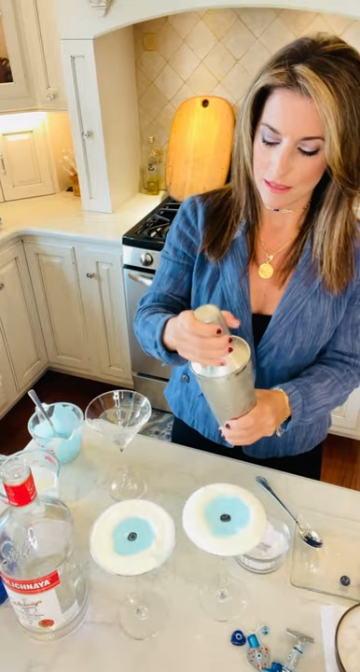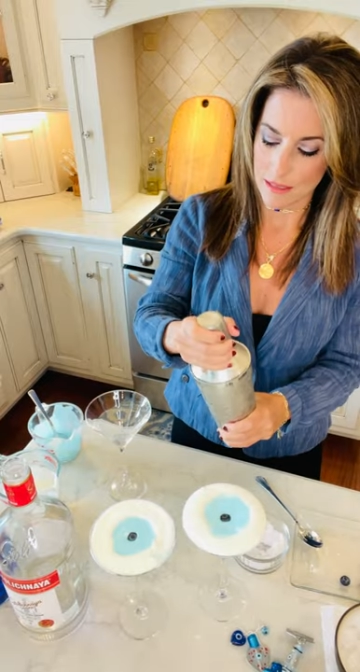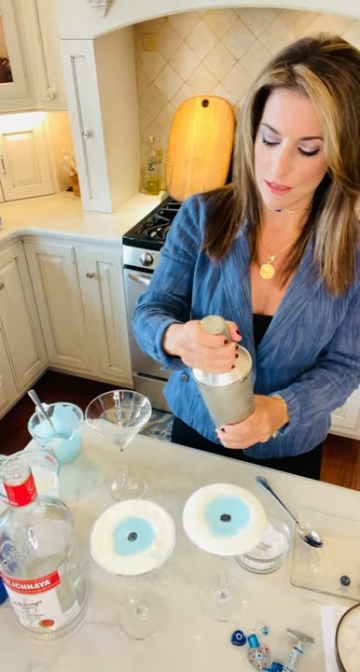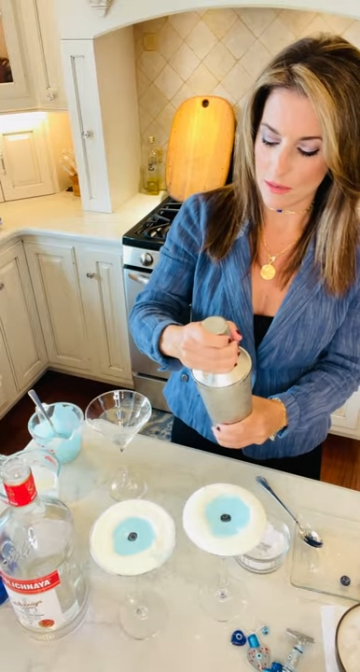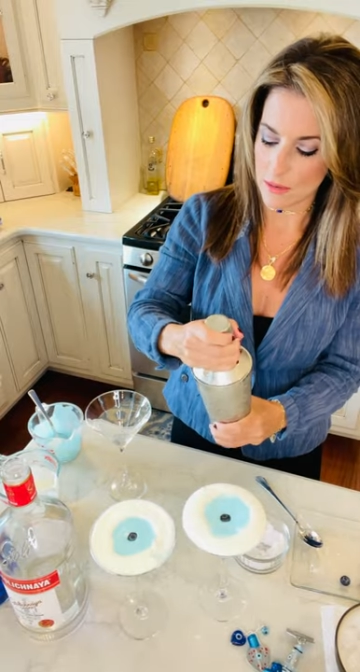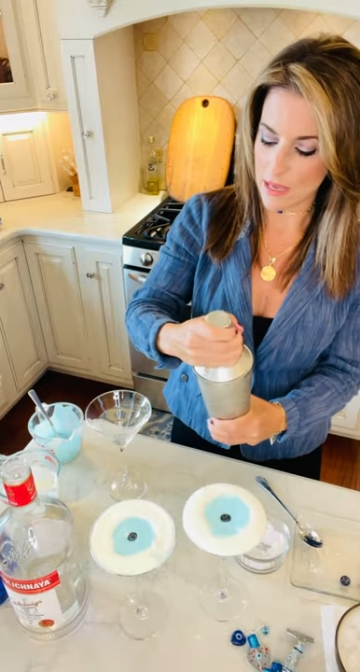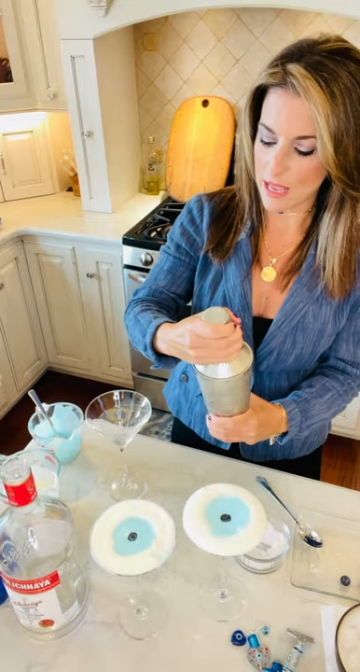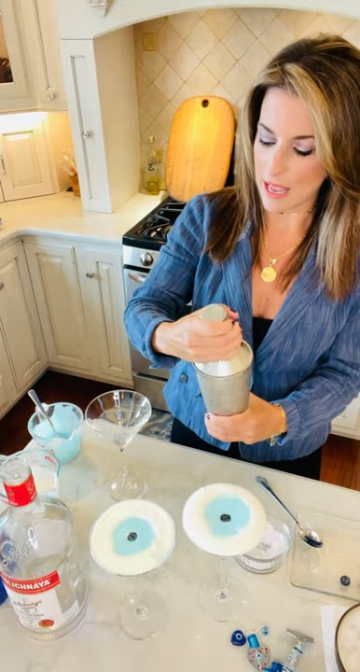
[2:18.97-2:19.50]

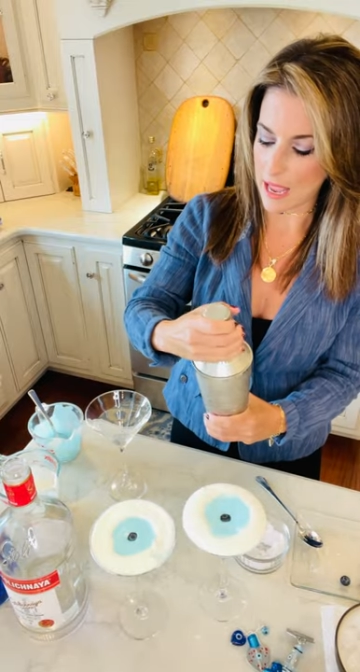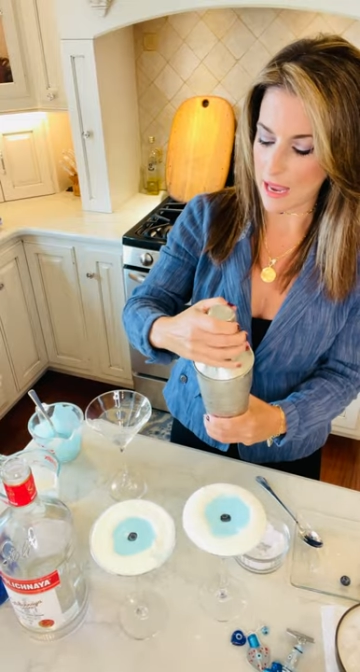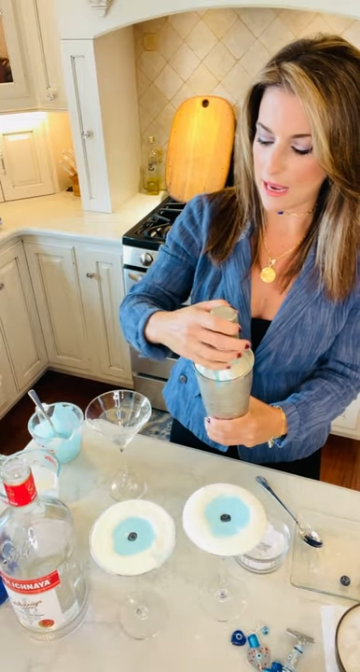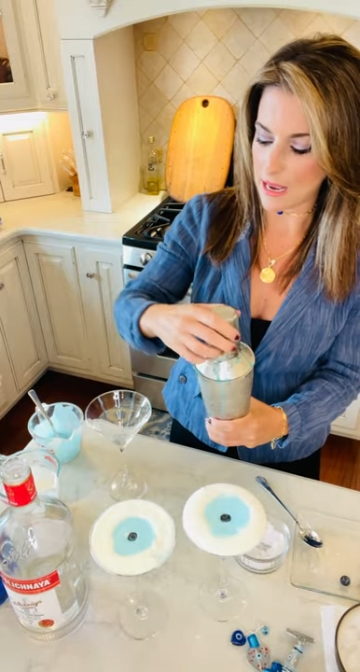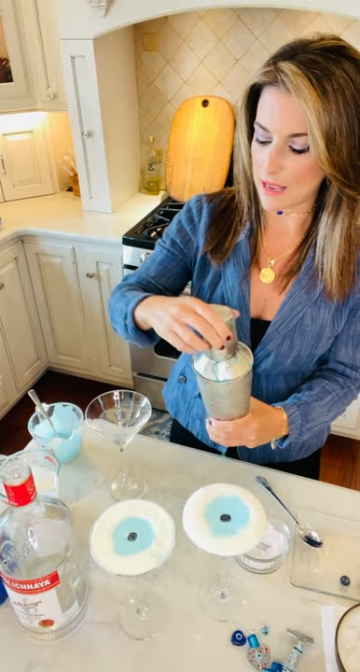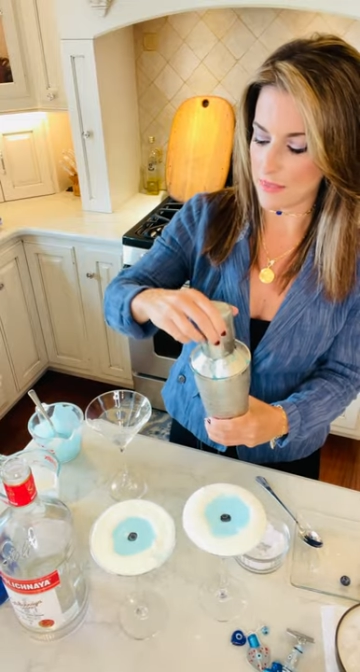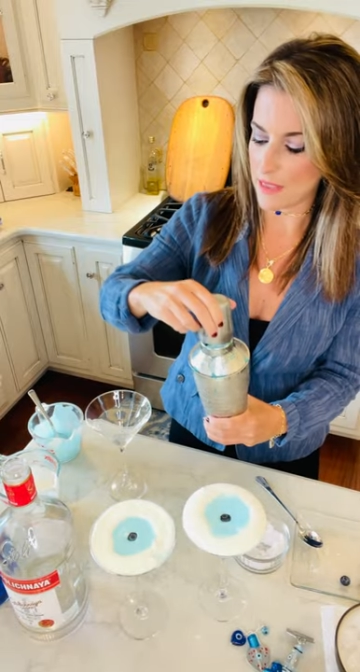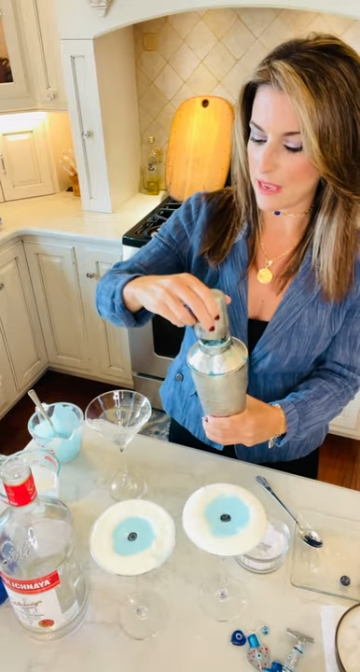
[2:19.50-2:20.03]
Okay,
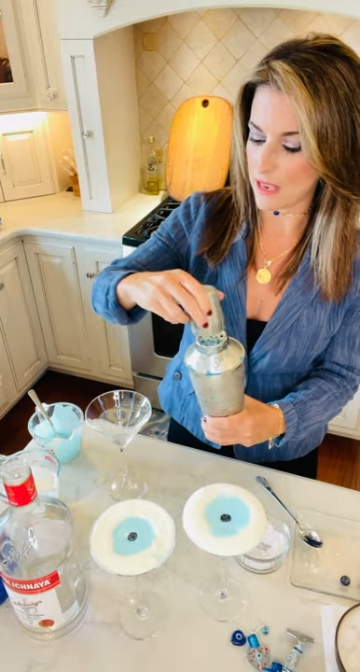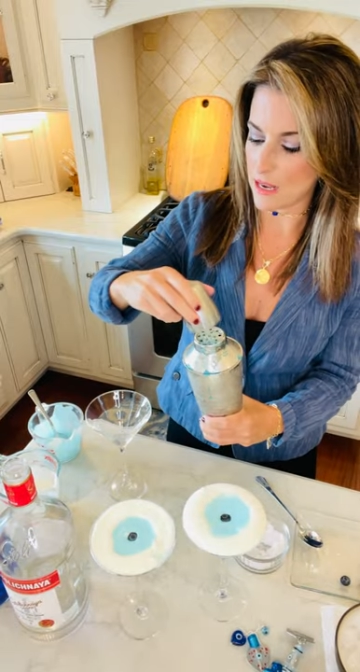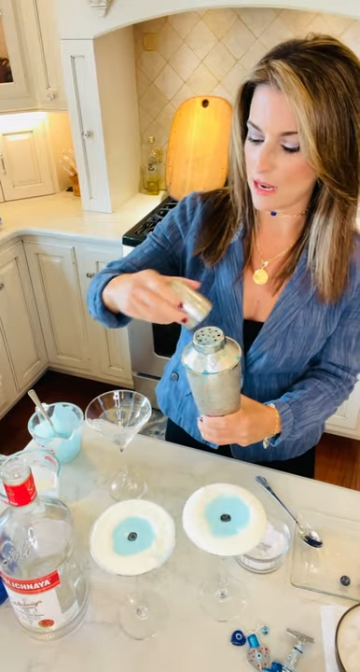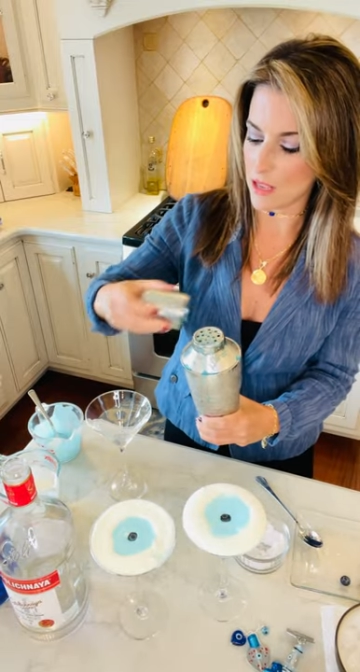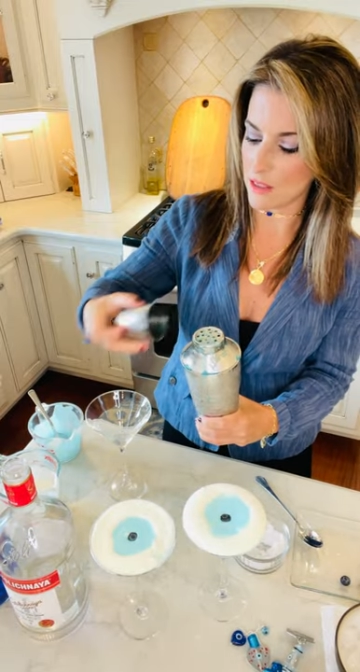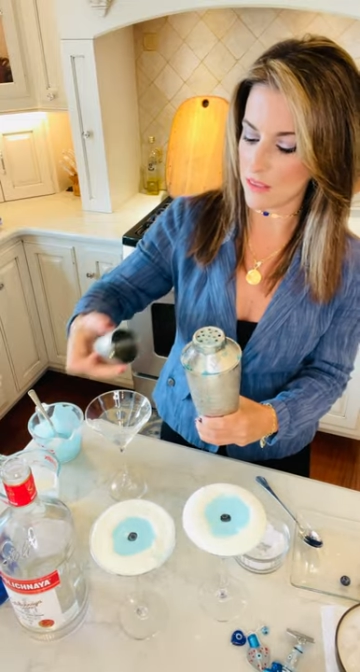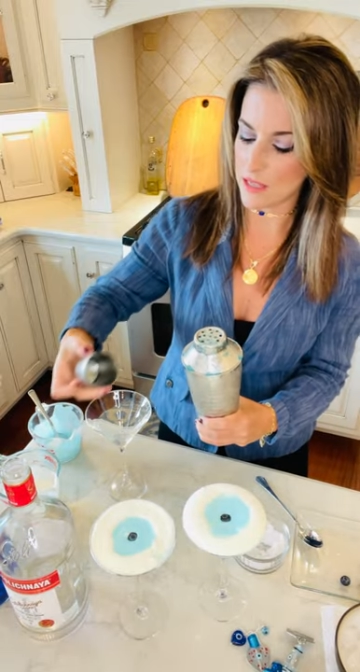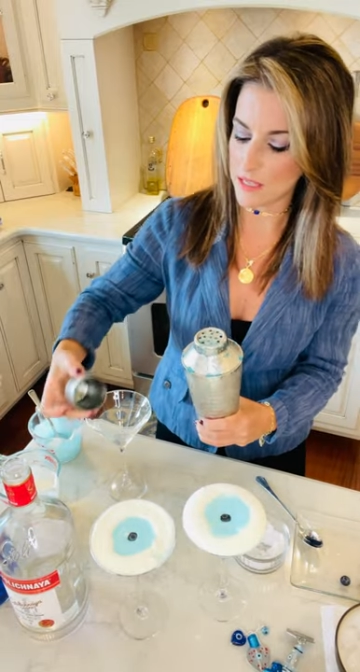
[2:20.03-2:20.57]
and then
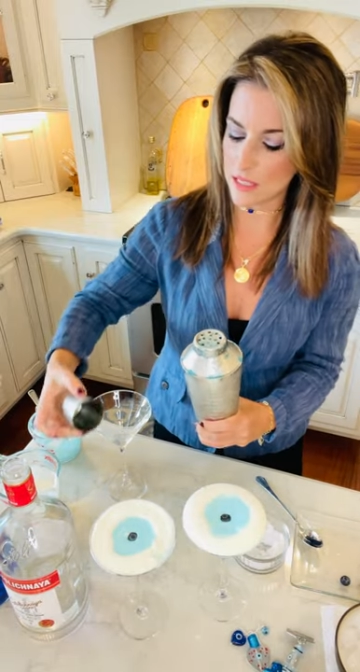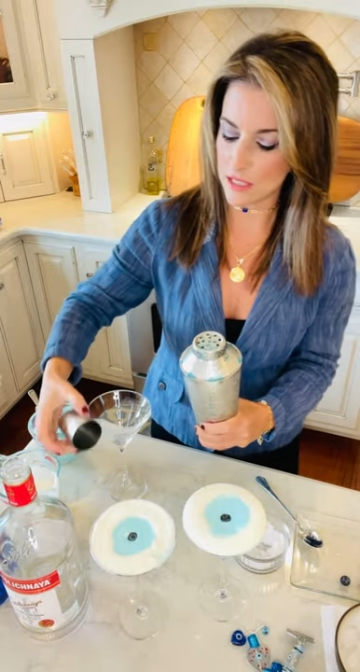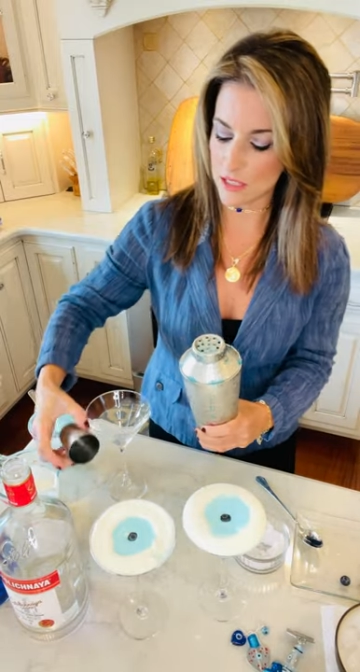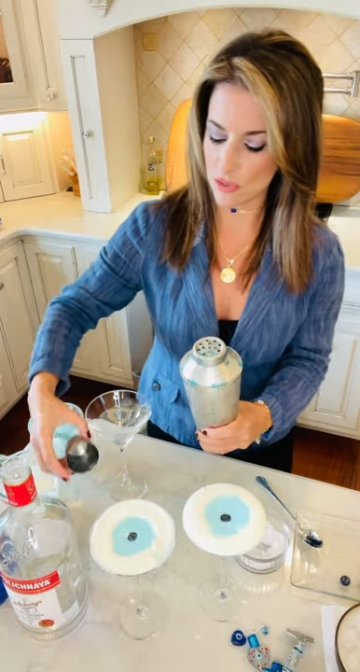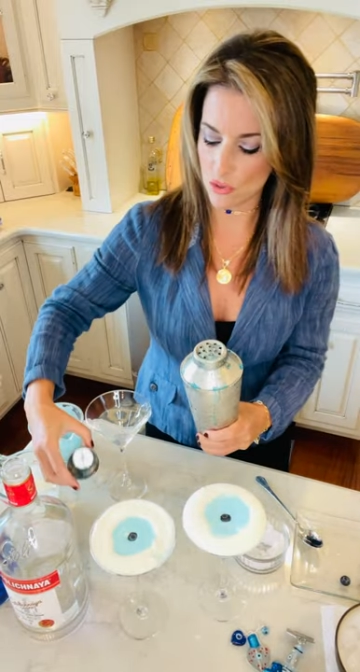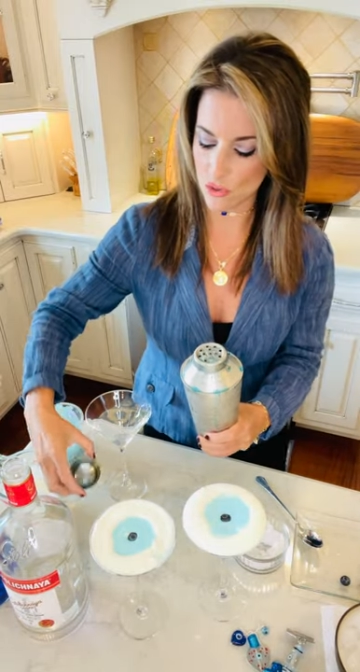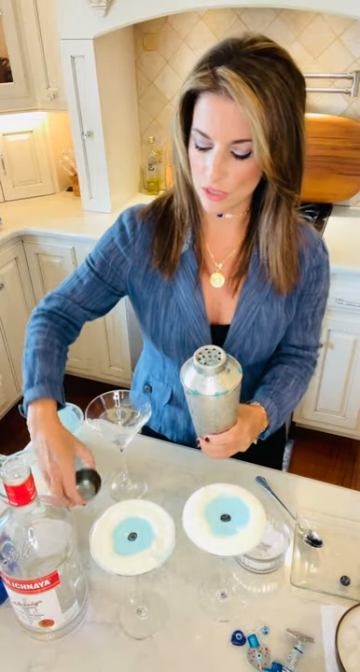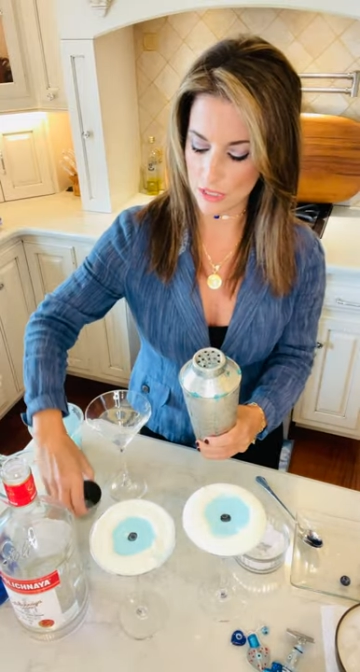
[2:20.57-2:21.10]
this is
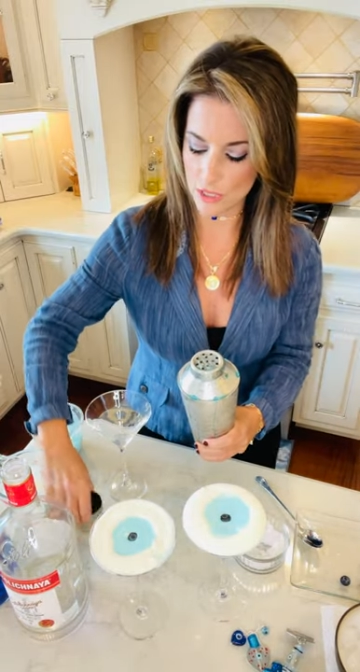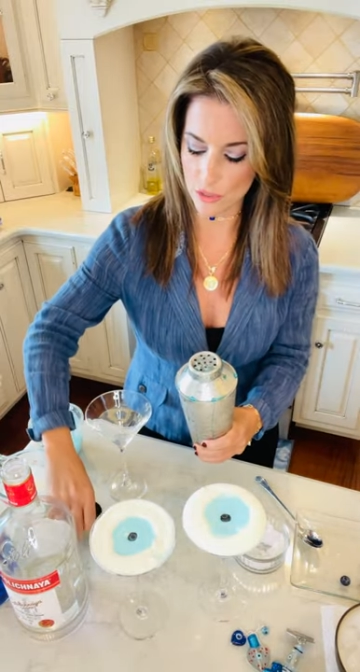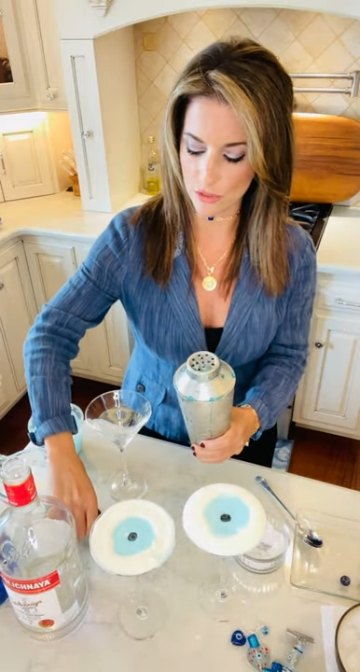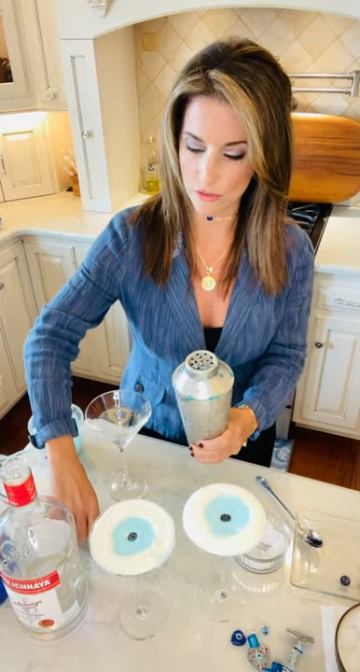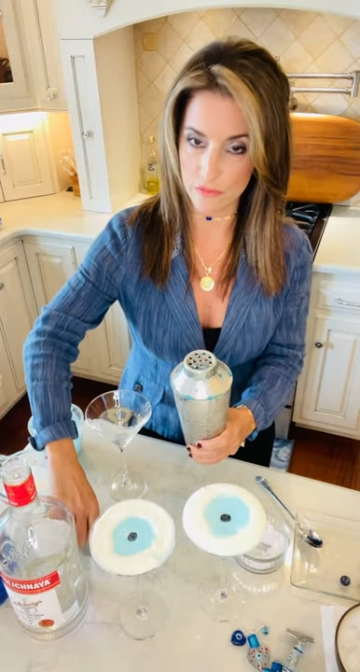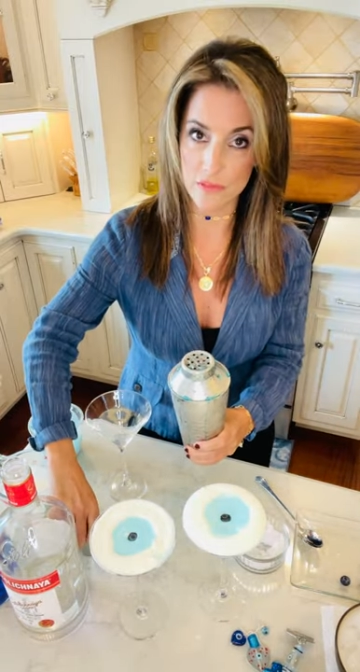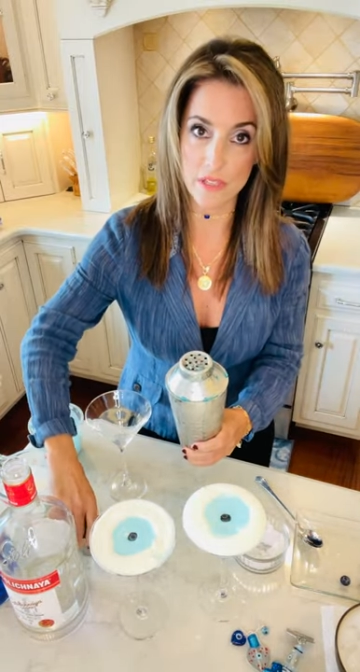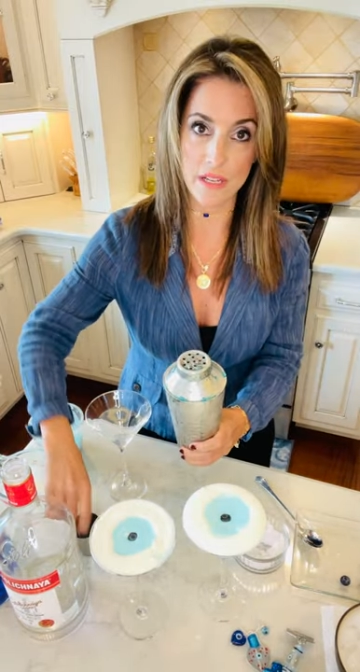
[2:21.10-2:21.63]
usually served